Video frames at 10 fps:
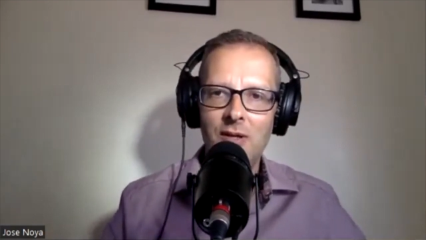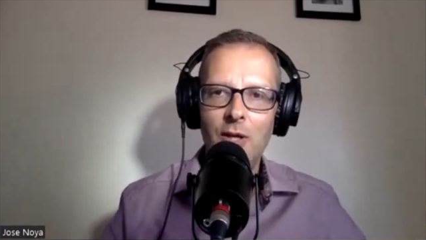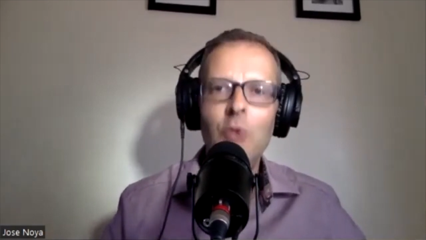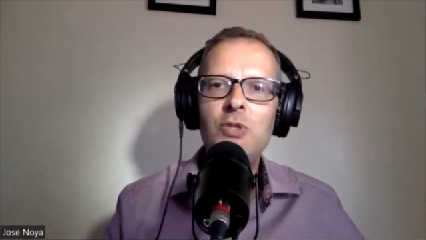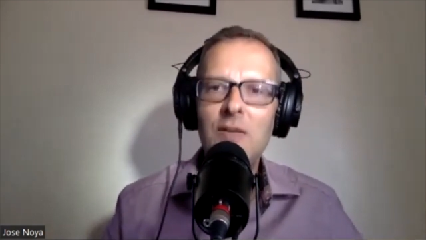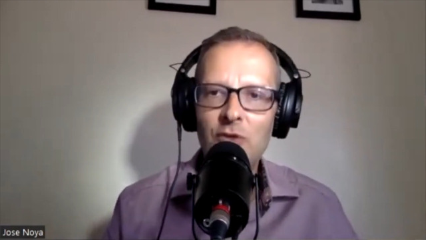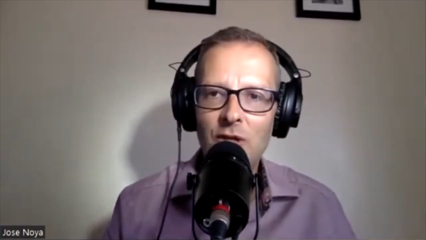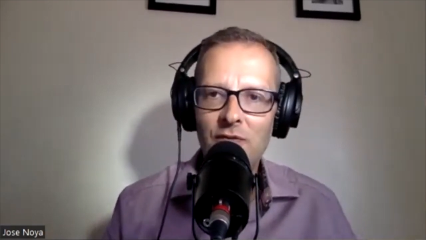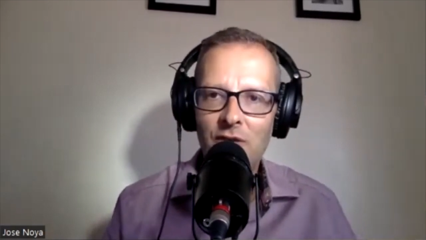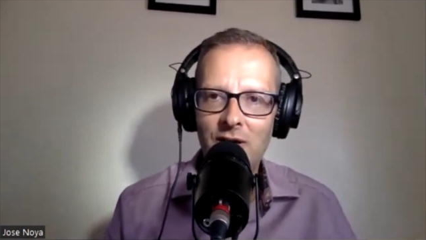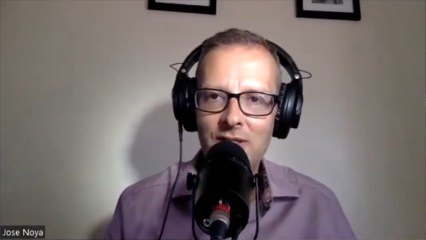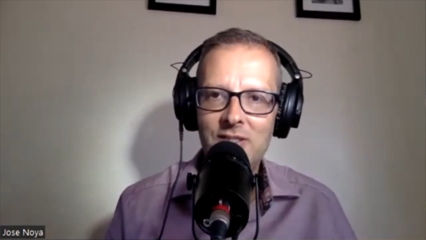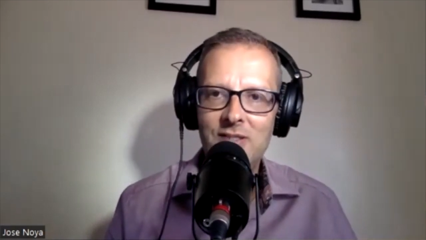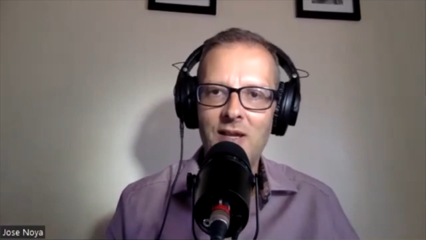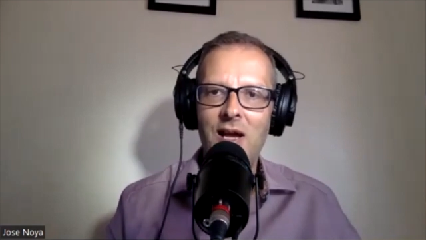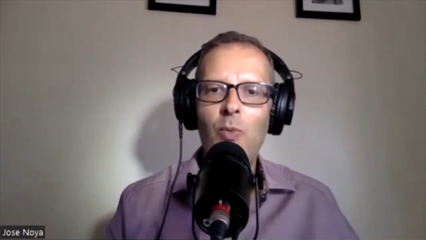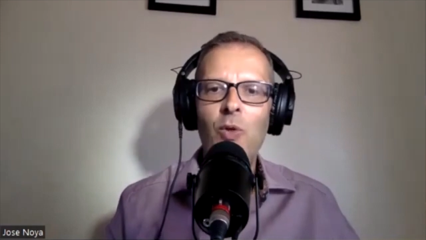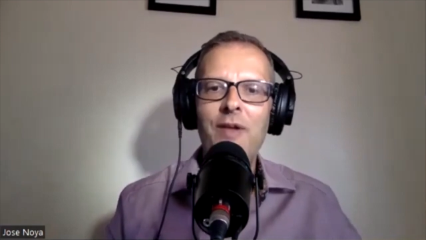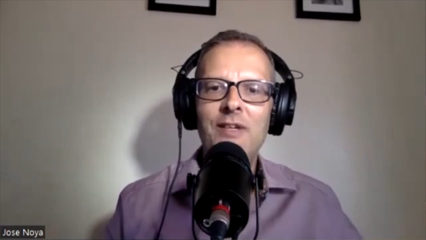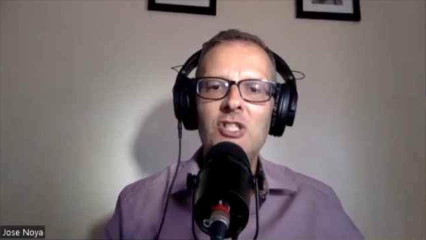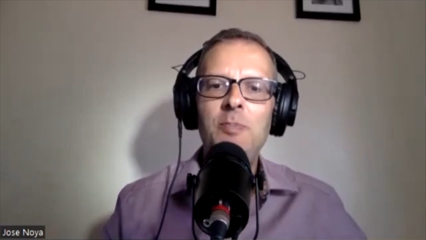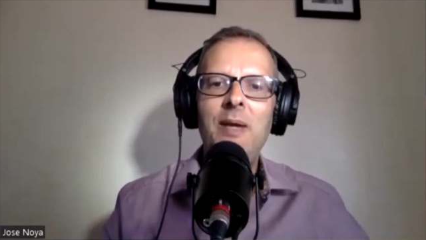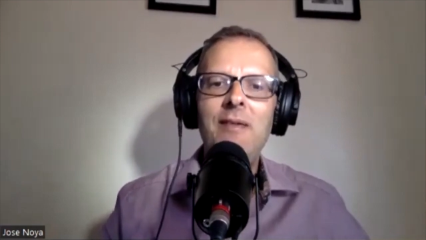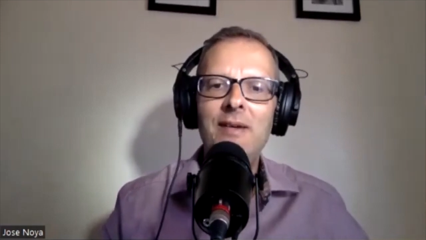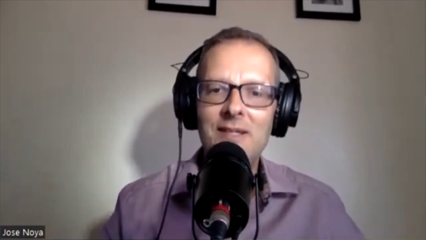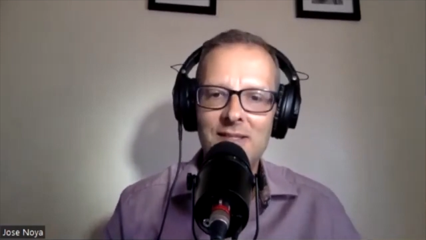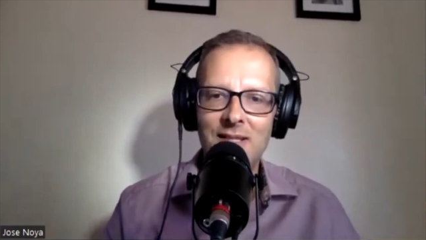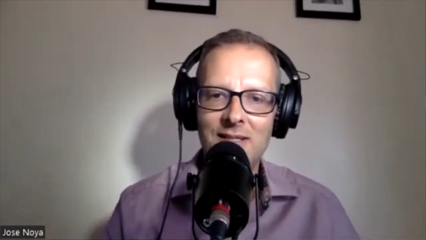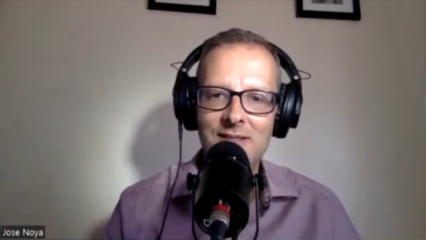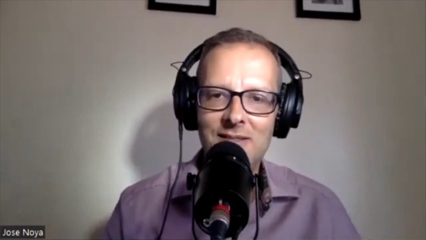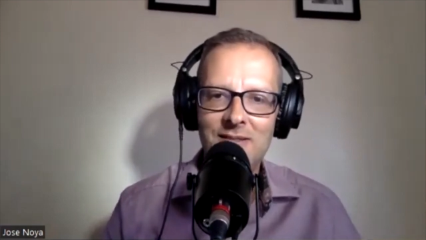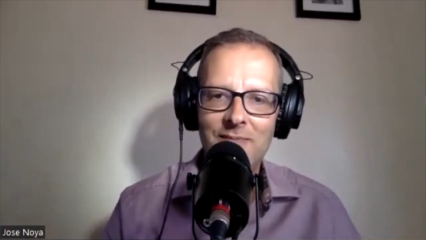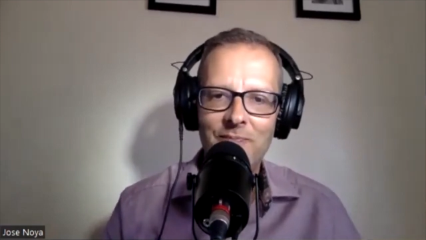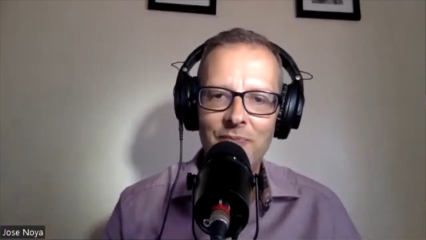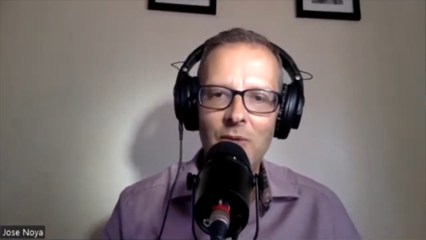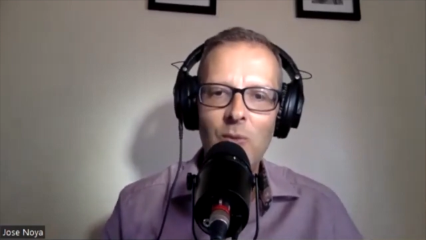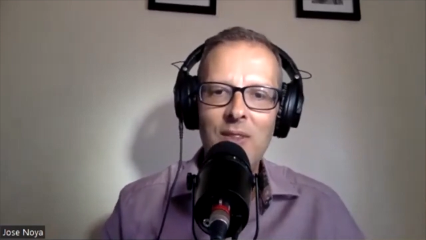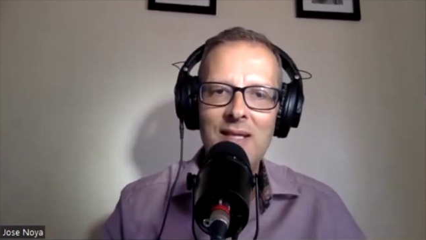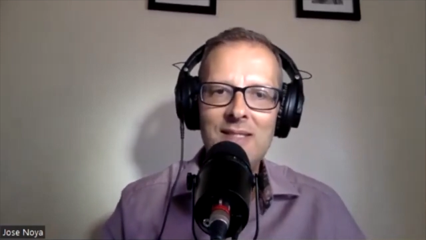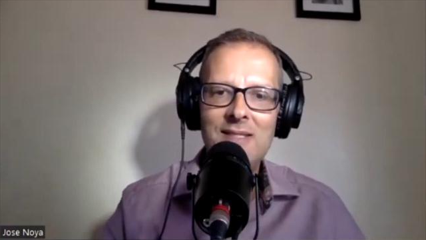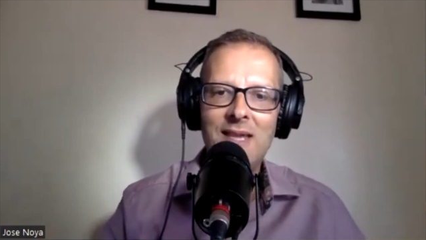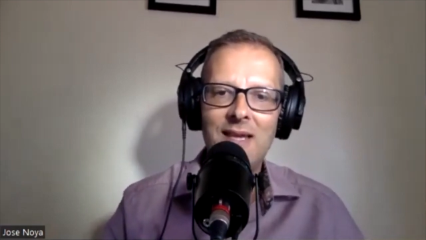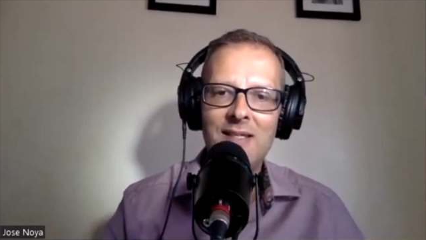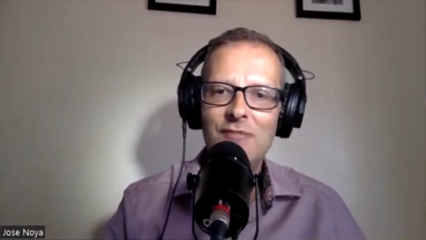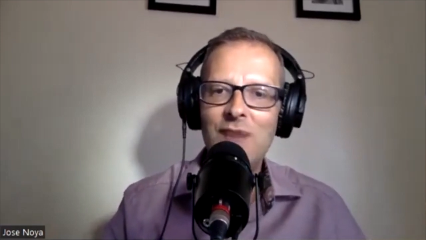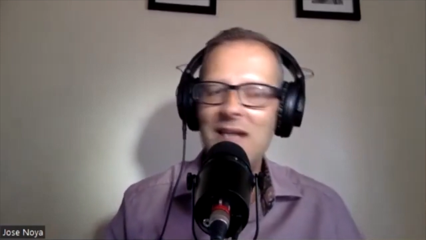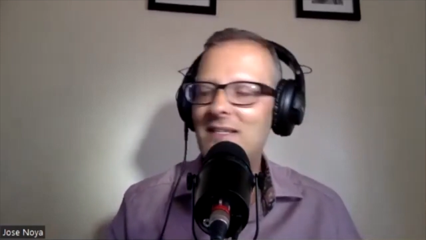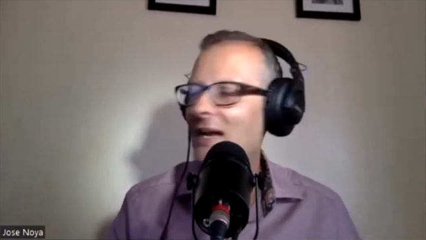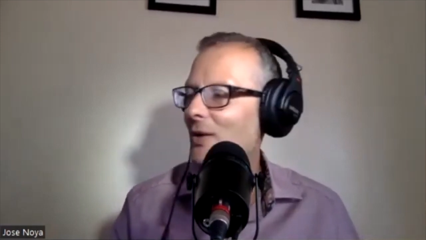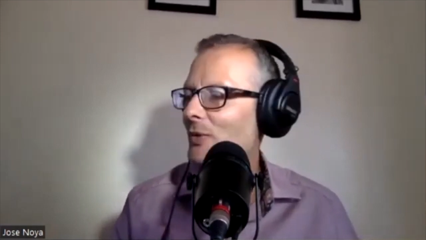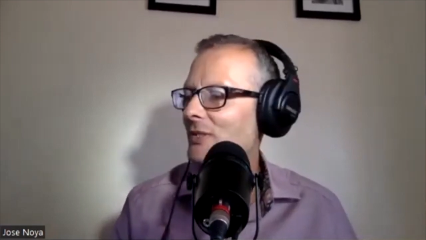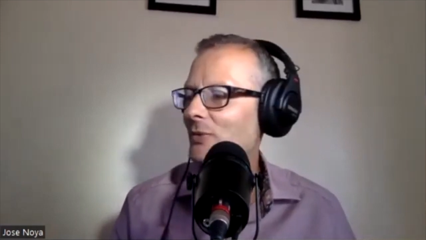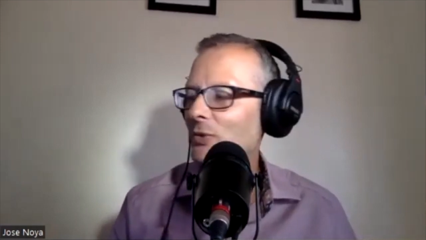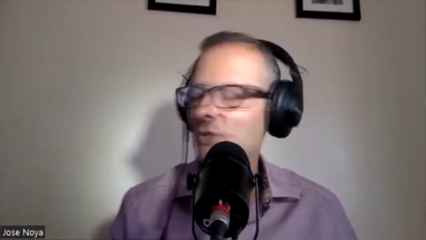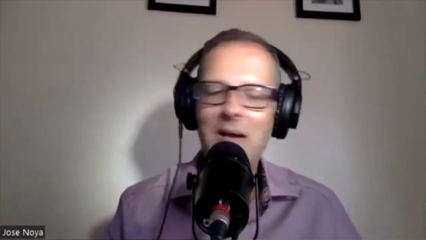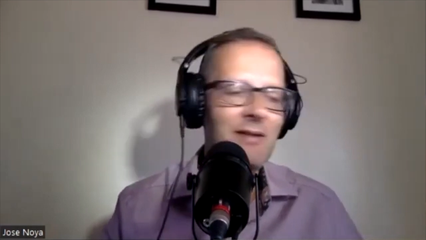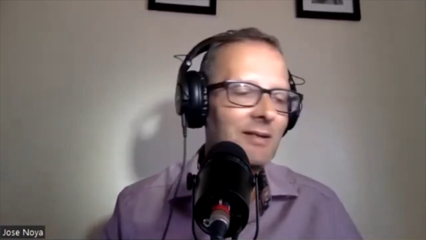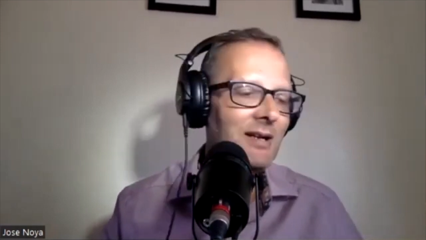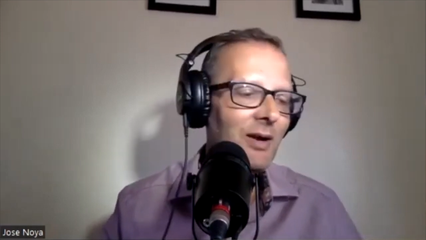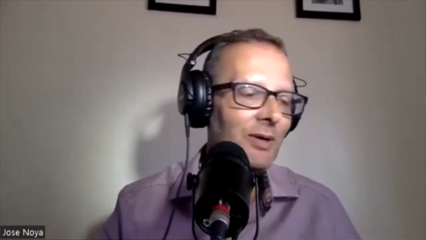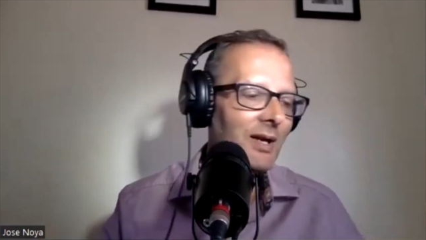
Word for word: who's giving you advice and what their experience is and where they sit so ray dalio always talks about you know